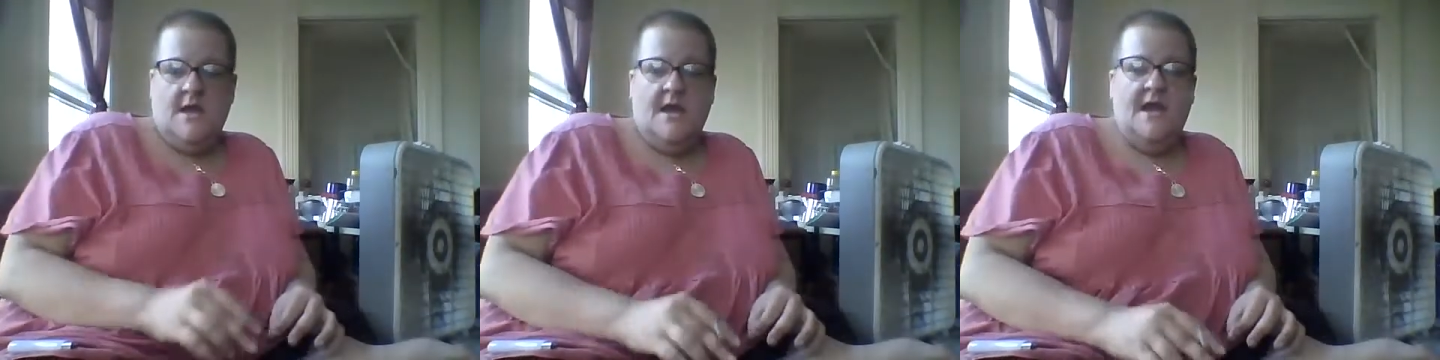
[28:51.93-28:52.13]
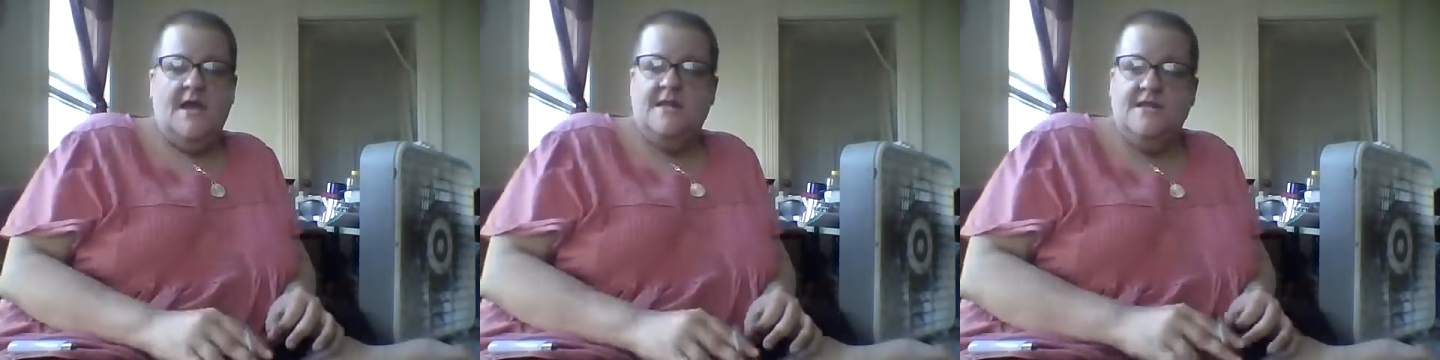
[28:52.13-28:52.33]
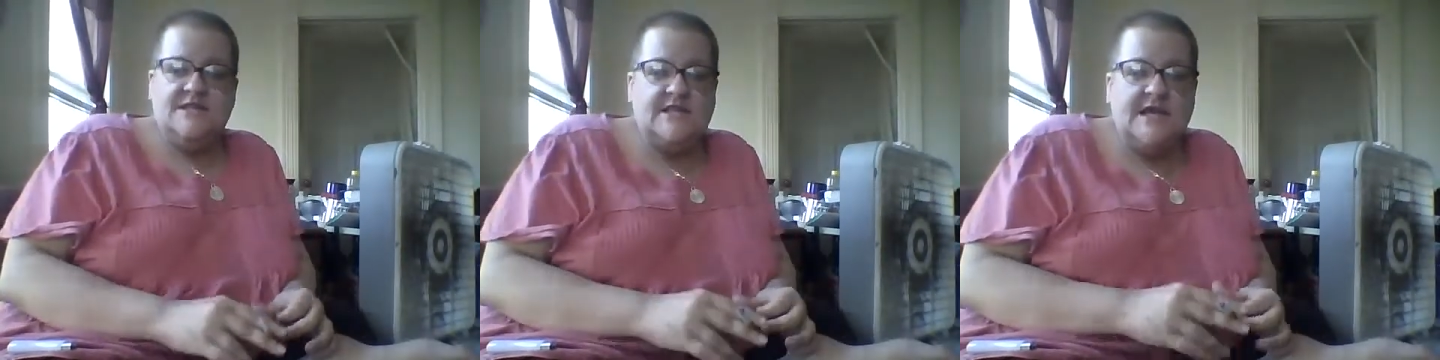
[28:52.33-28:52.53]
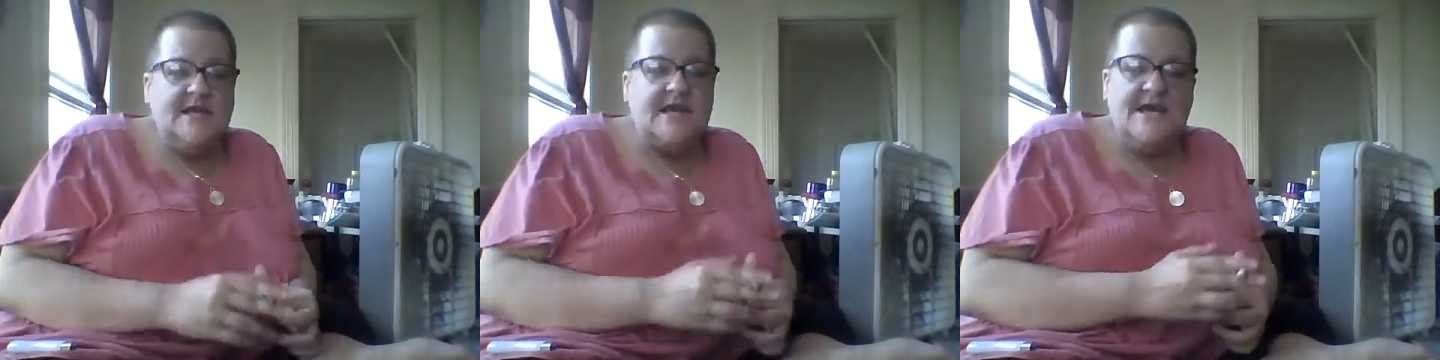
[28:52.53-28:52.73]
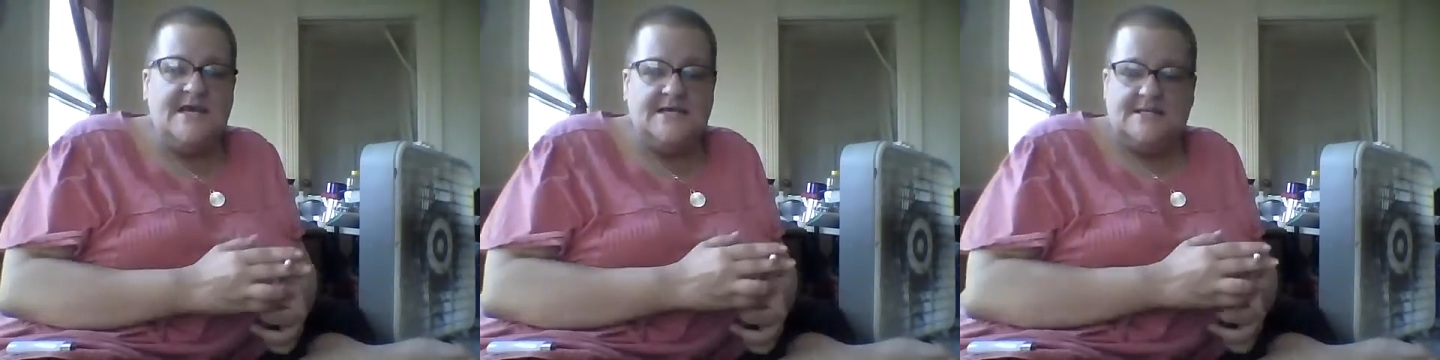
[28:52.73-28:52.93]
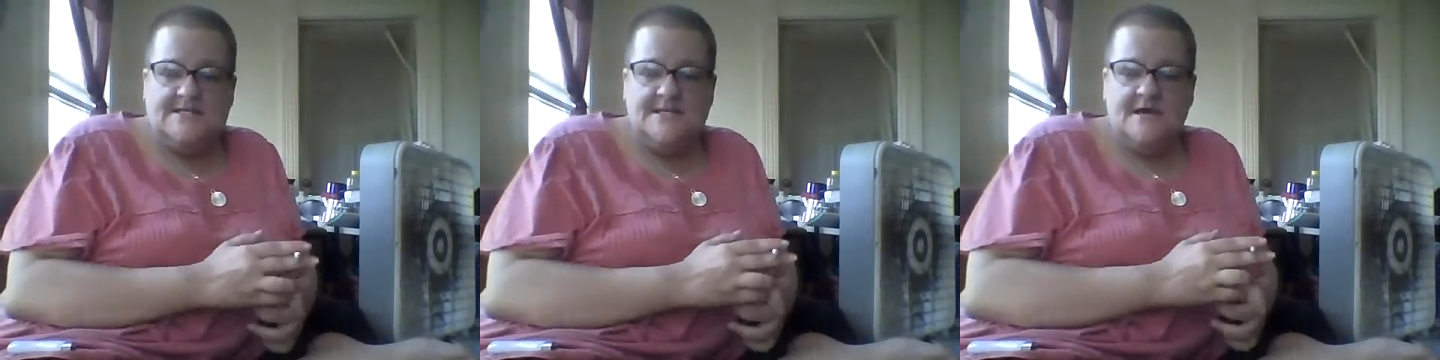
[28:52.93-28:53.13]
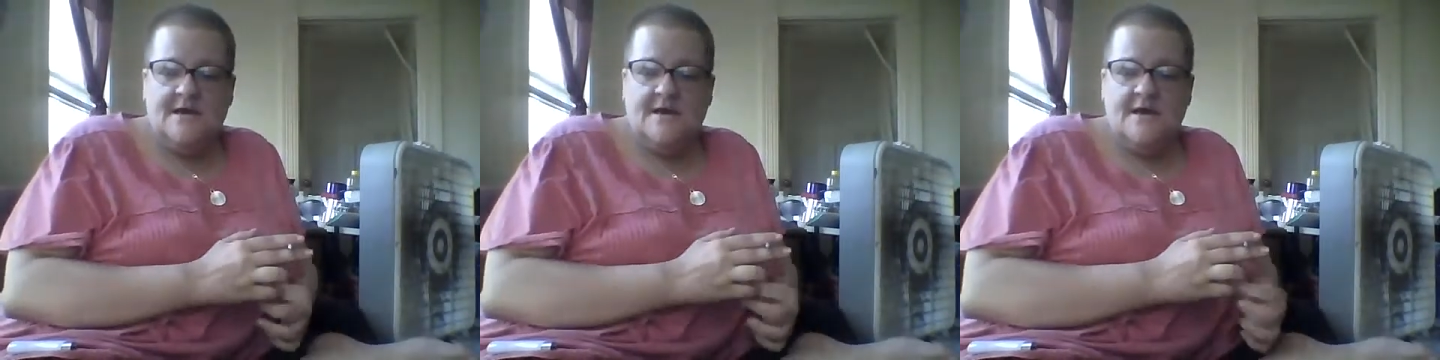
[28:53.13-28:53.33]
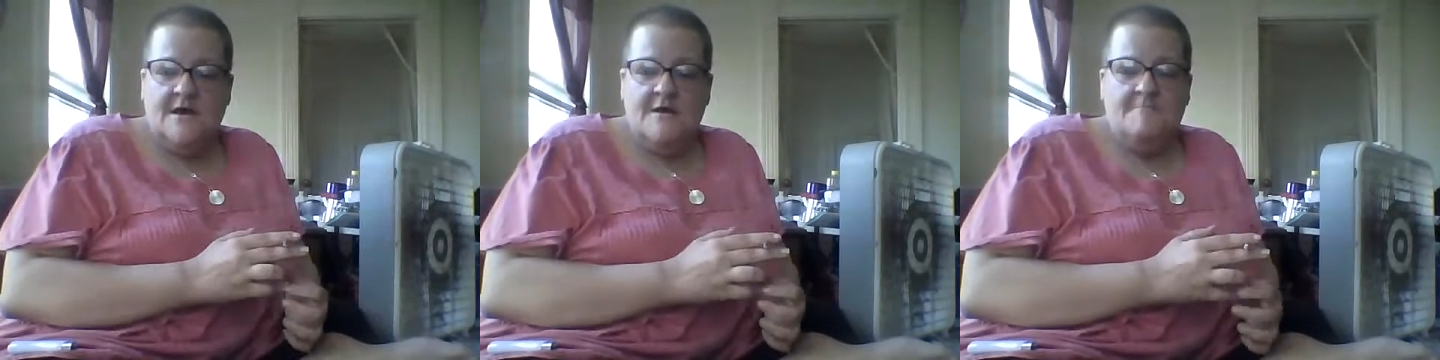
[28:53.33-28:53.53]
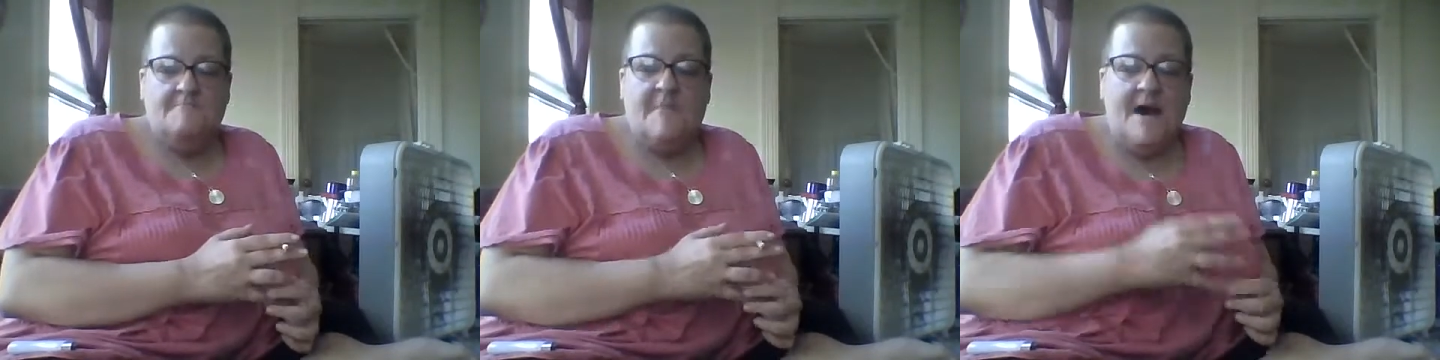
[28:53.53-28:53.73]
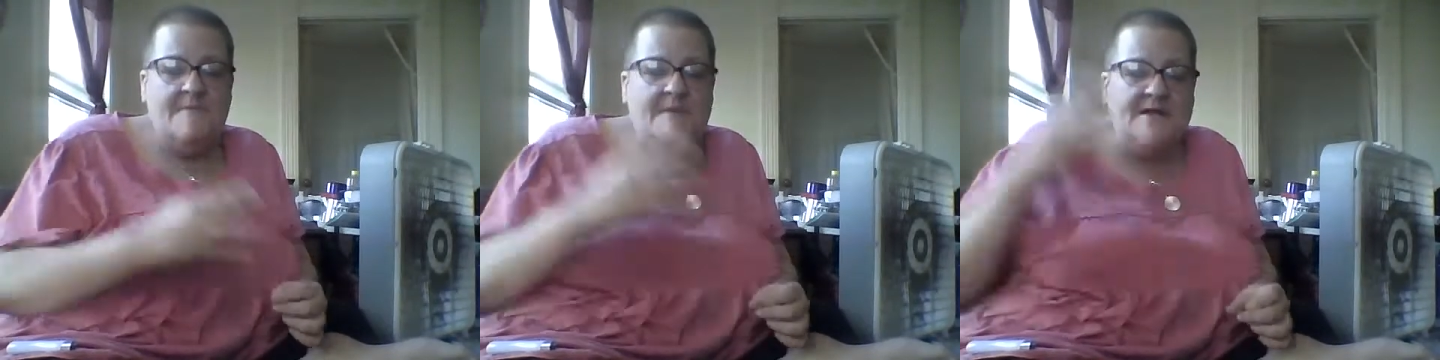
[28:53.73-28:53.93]
And the thing is,
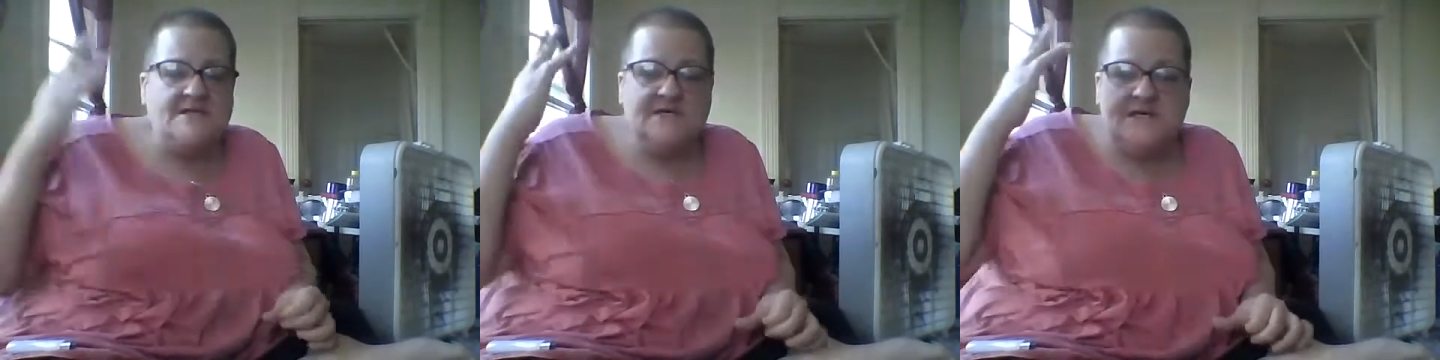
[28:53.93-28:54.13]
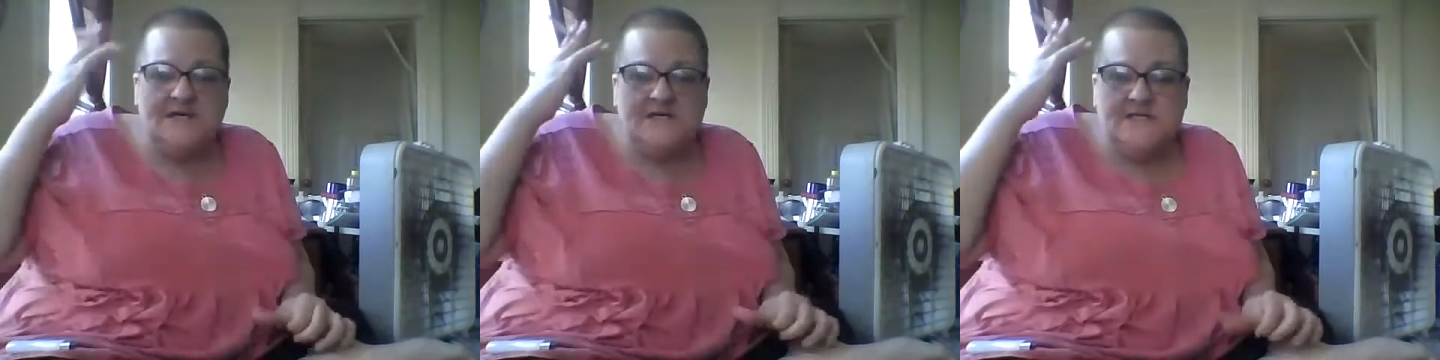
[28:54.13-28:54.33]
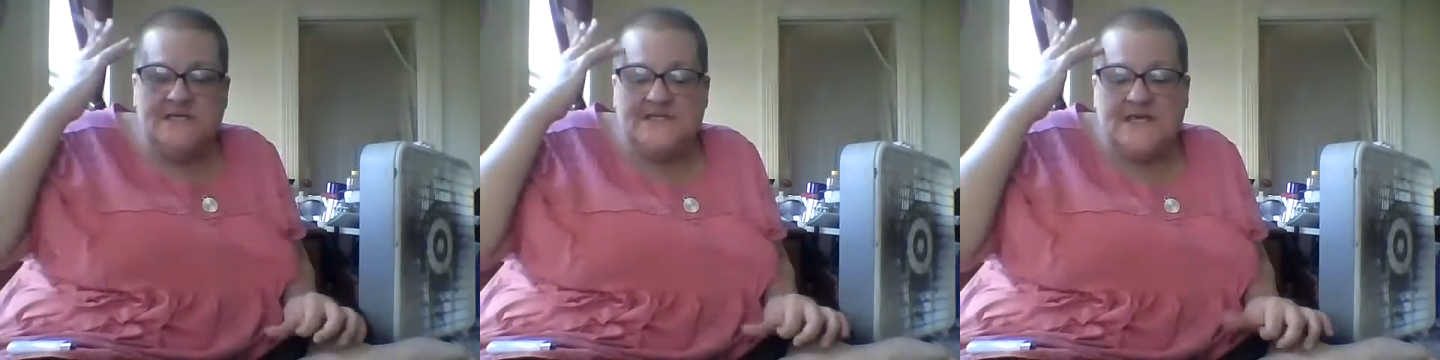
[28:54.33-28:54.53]
my mental illness